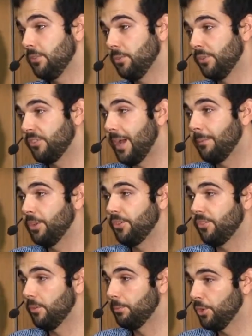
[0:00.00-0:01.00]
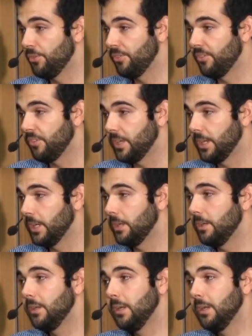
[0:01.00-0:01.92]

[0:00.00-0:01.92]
to establish an emergency kit,